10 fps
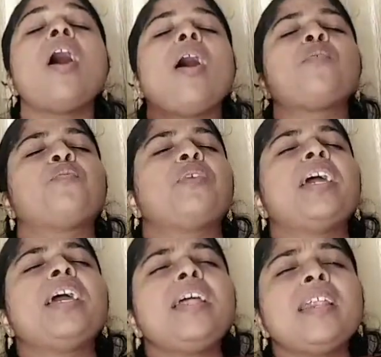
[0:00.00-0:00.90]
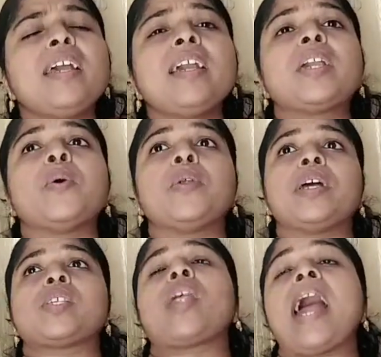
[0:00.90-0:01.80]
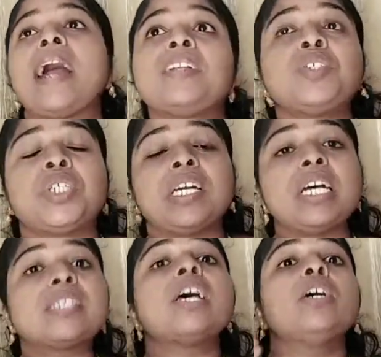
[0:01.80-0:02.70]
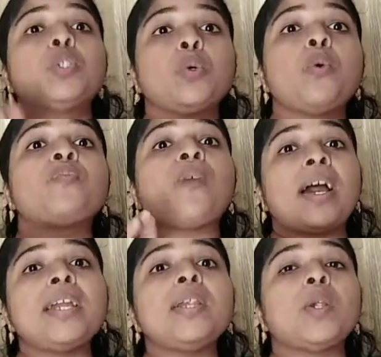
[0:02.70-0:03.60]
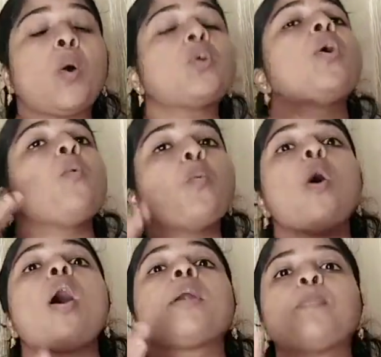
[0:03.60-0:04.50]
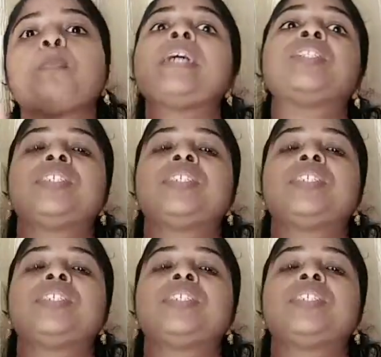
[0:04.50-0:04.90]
are very curious or anxious to find out what pet